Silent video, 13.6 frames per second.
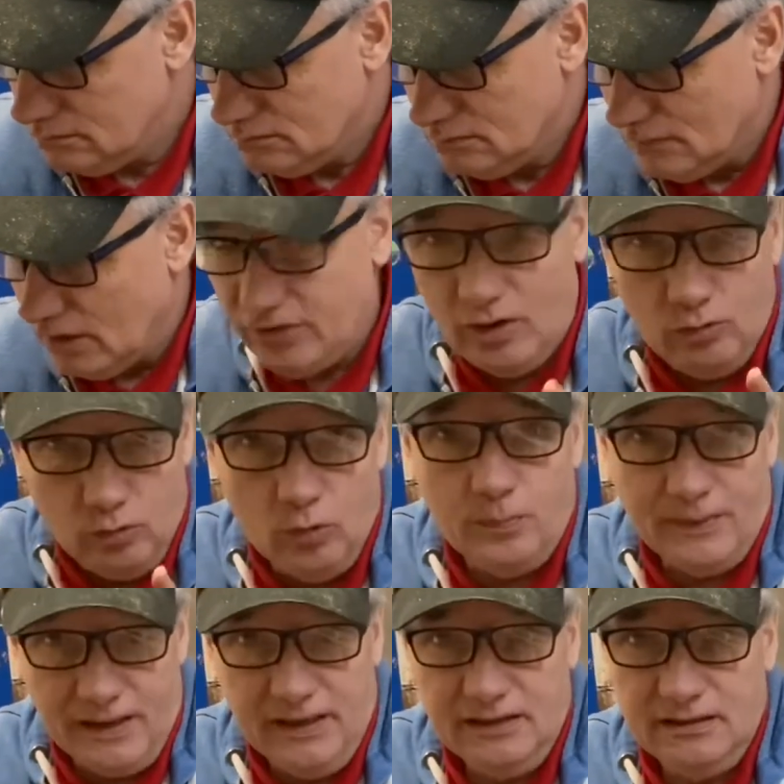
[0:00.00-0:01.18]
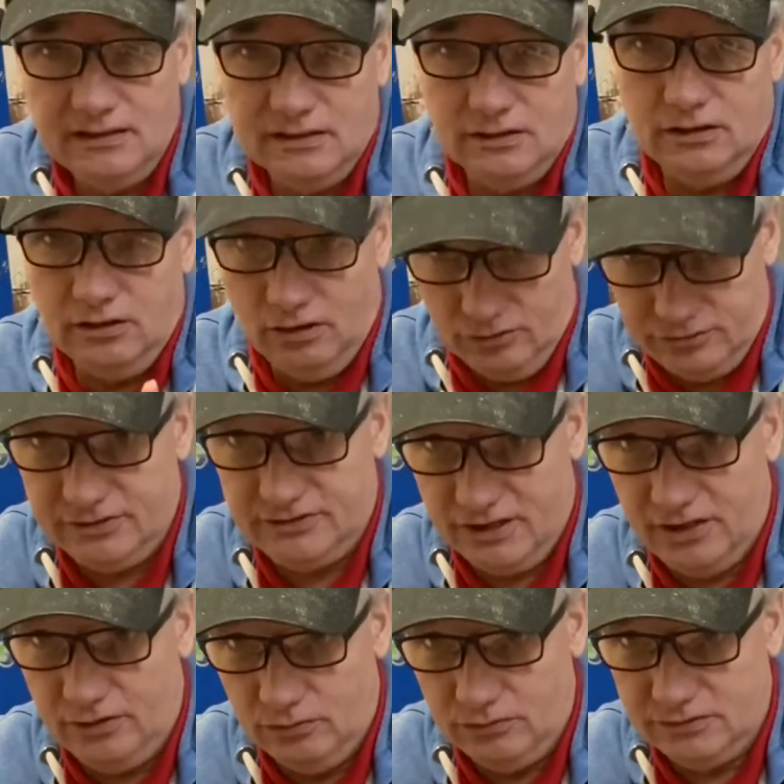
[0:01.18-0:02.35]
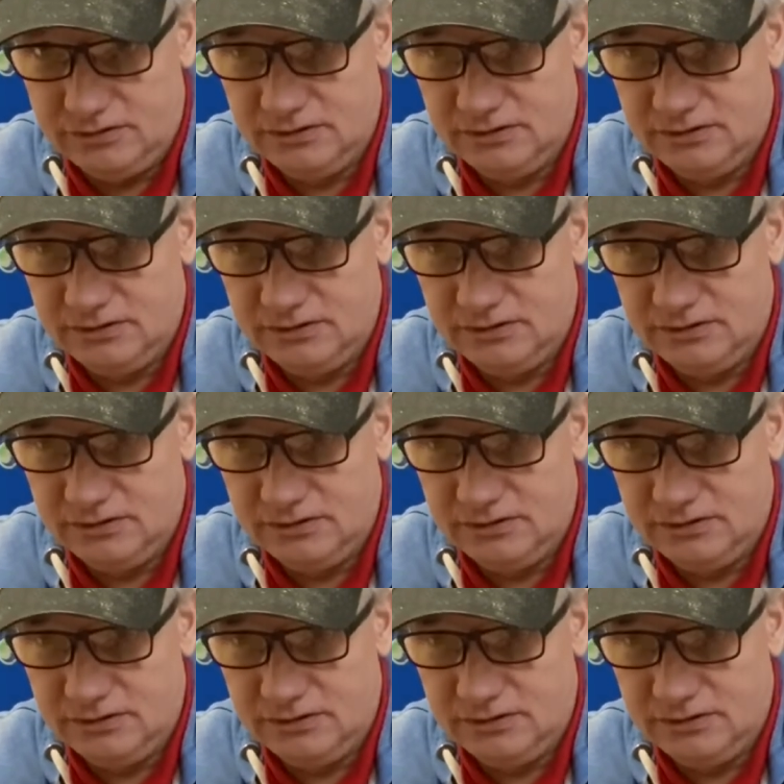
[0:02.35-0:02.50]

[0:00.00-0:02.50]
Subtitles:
There will be lots of tunnels.